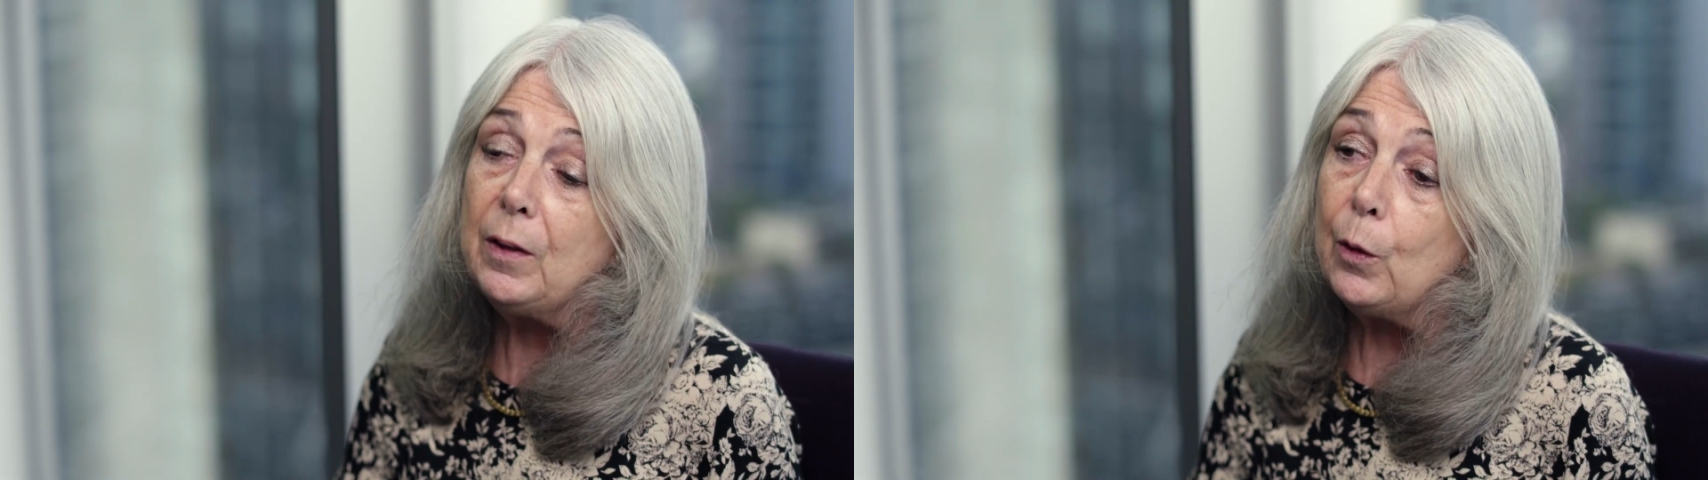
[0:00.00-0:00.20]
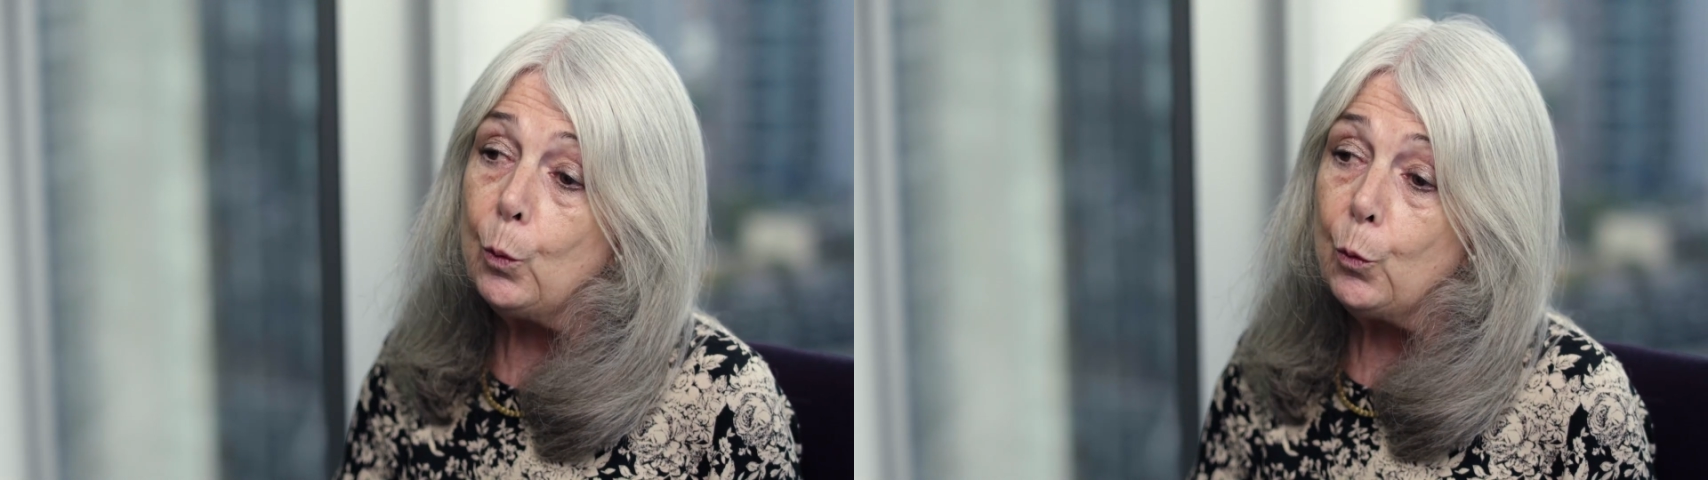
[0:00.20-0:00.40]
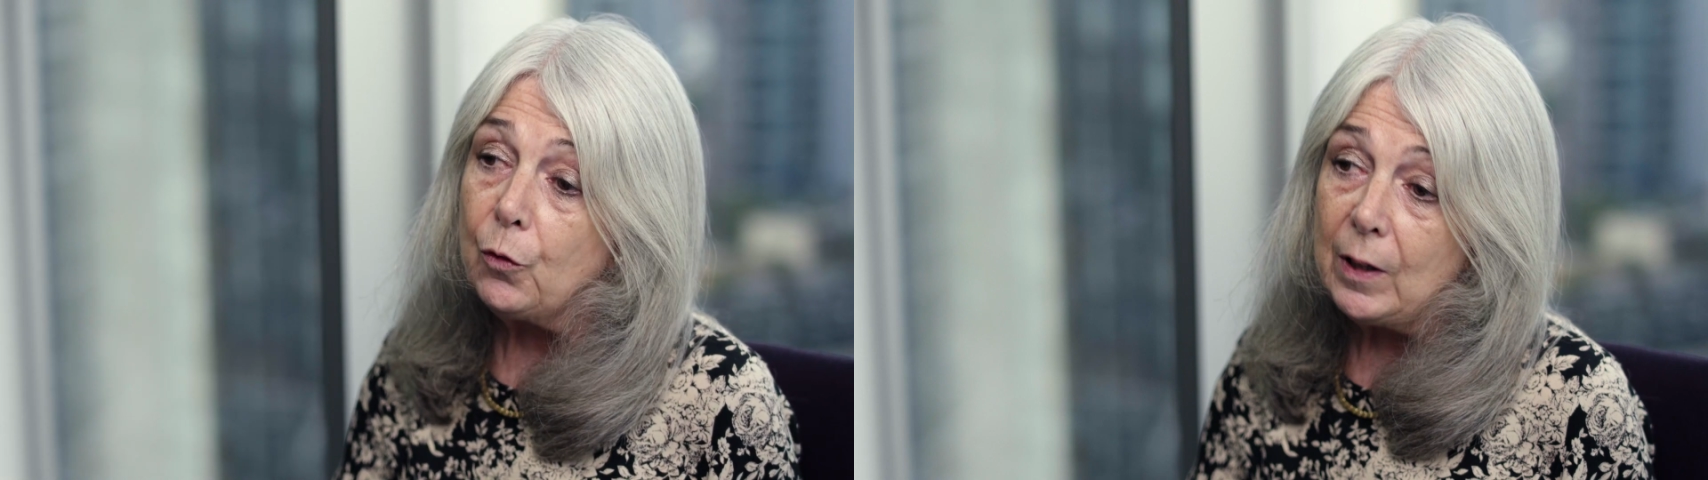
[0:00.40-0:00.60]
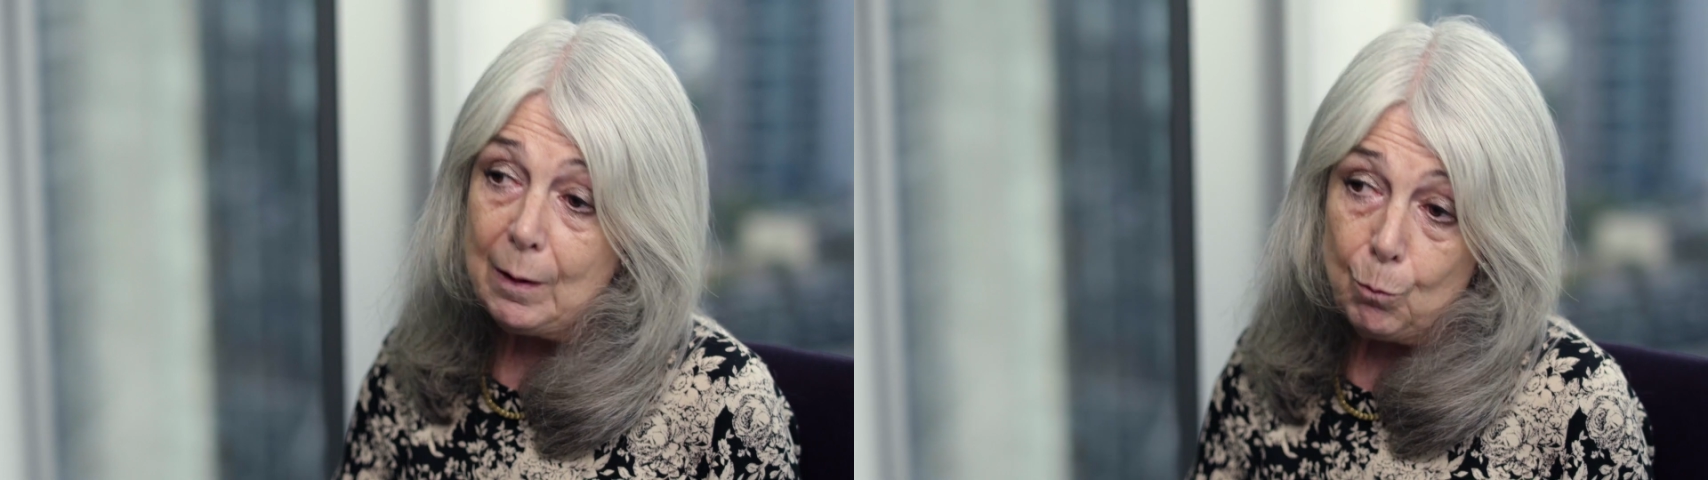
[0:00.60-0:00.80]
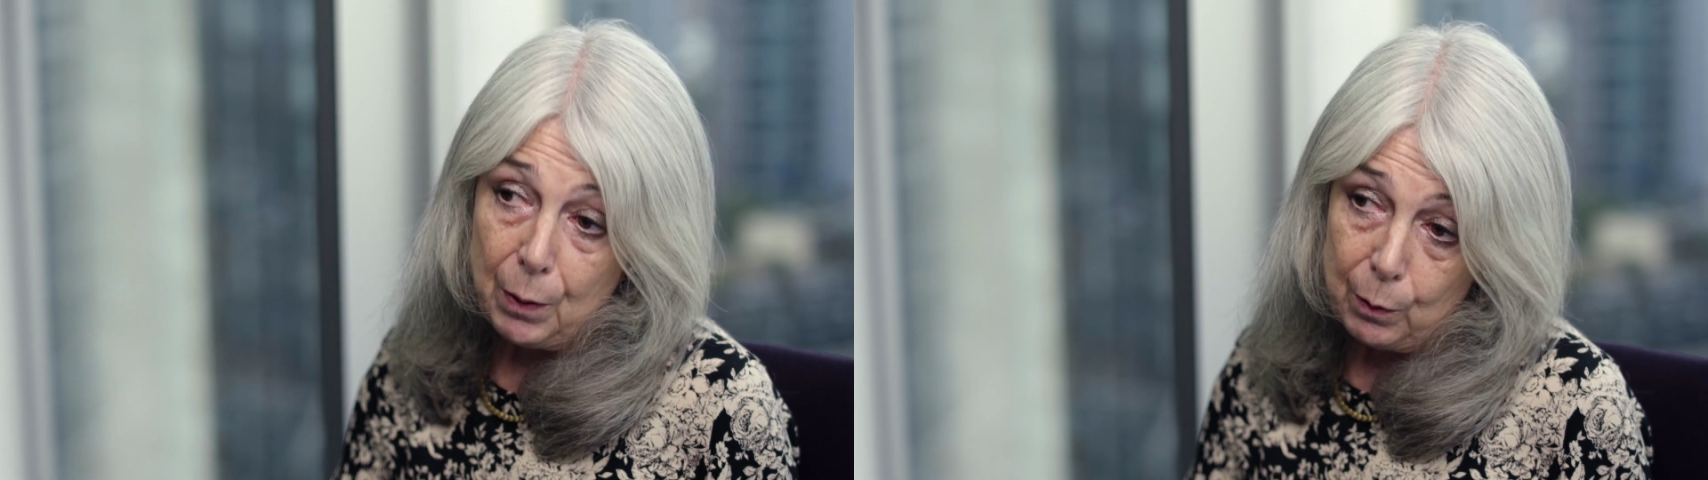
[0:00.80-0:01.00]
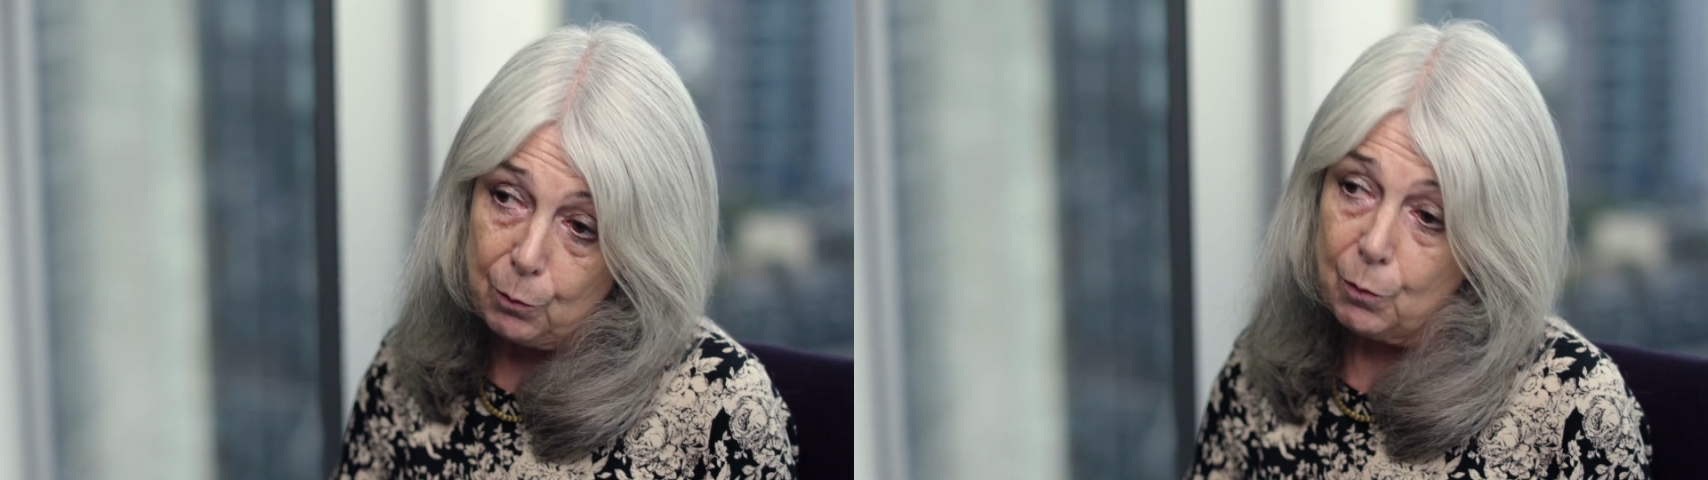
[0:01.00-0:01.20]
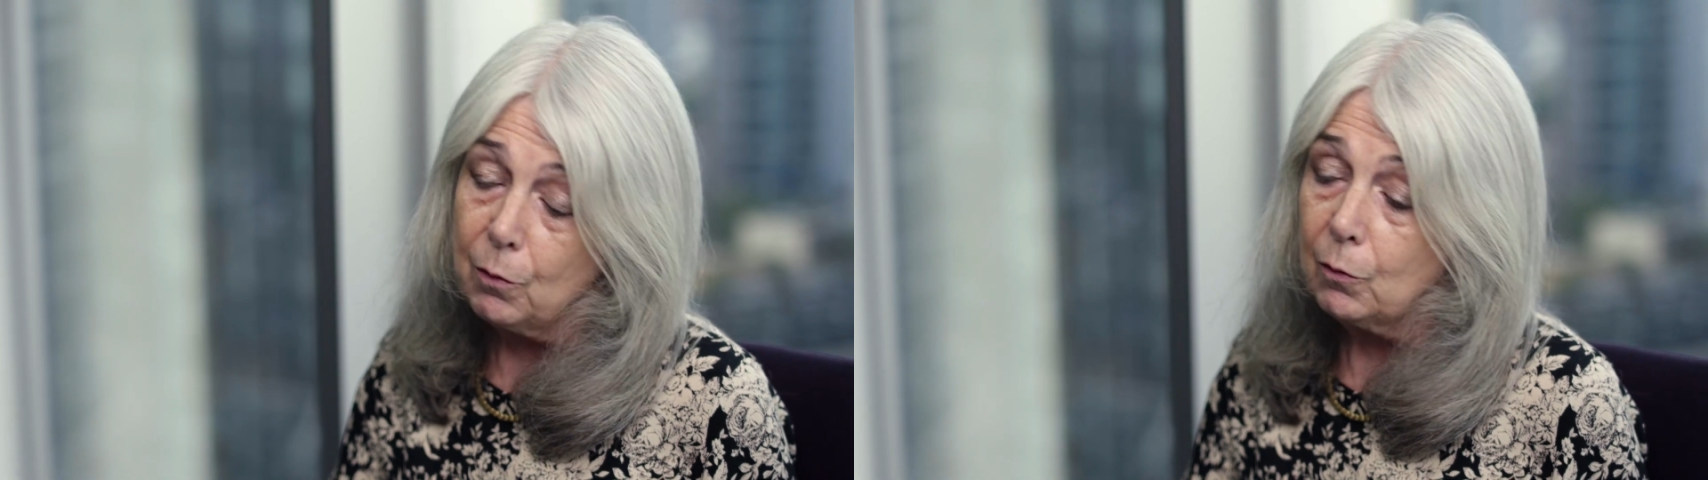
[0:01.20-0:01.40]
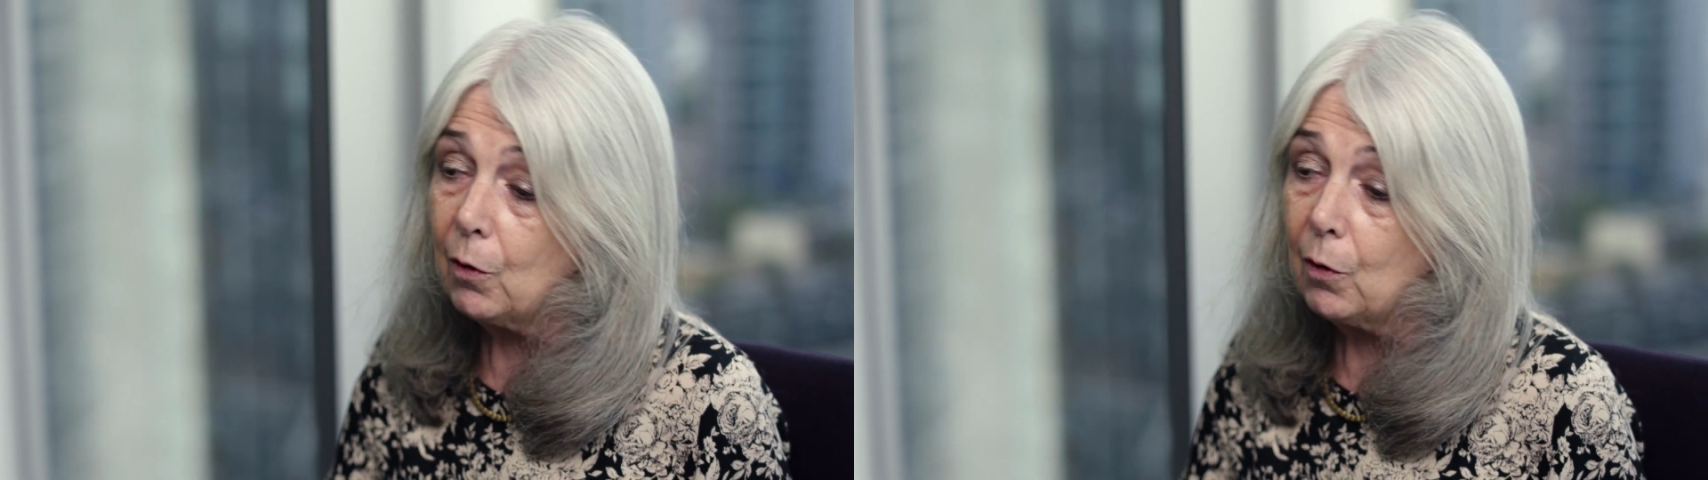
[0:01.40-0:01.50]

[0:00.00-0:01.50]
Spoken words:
used in both